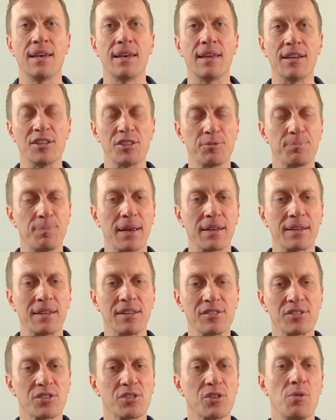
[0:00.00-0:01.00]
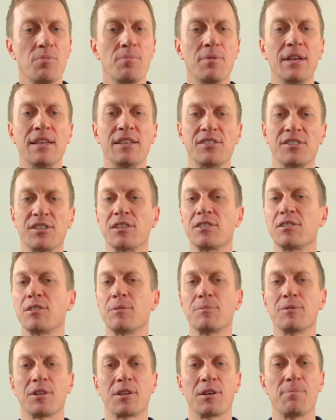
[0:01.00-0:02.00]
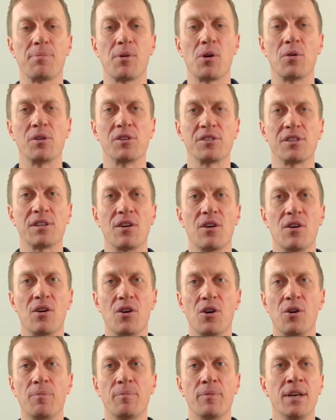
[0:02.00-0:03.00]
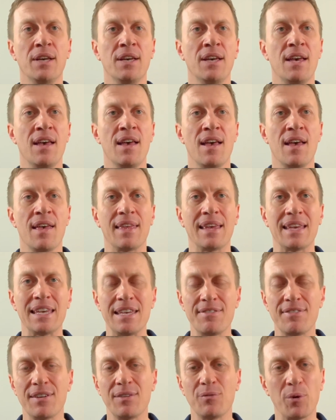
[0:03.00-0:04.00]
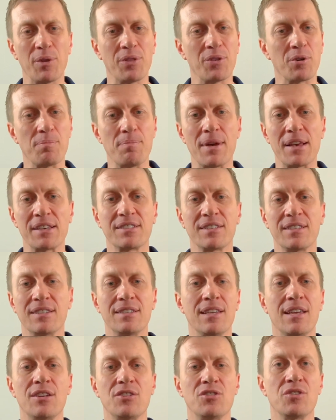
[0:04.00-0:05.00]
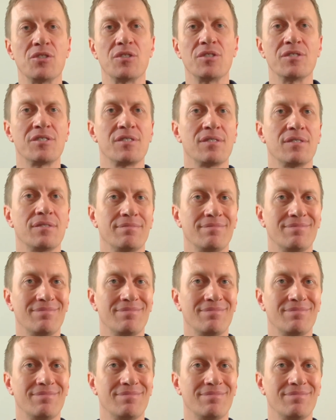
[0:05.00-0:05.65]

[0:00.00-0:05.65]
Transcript: in inspecting so many systems and components in a home that even with their best intentions,